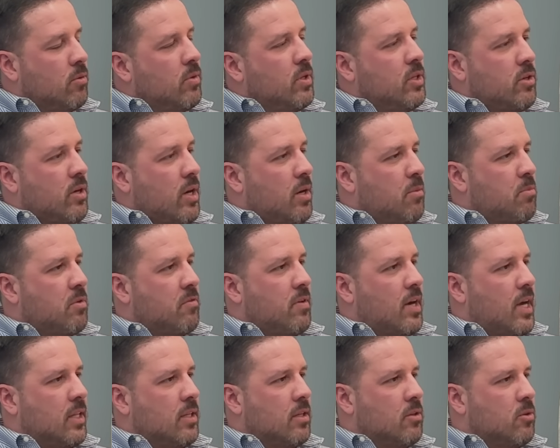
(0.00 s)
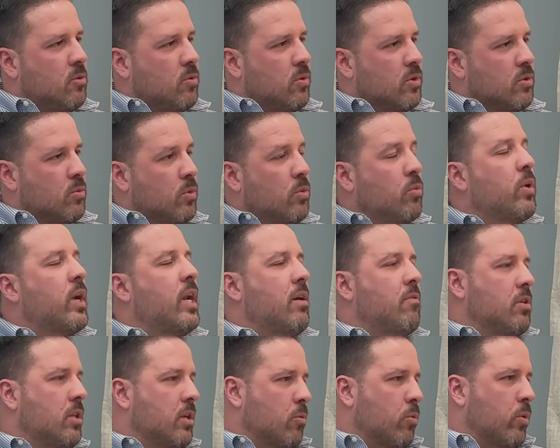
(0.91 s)
try to provide the tools with
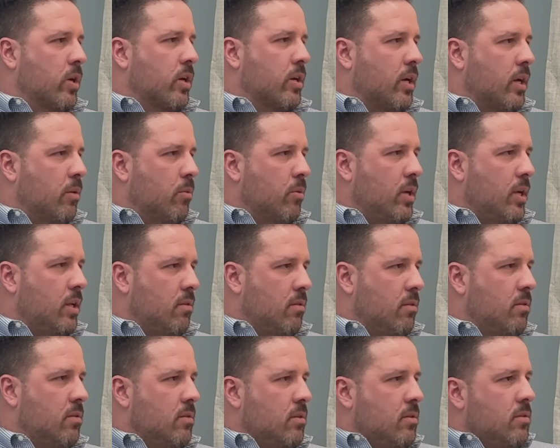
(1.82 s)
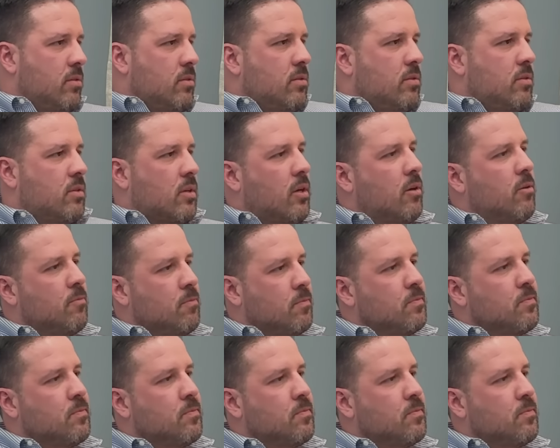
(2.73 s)
whatever they're working with. So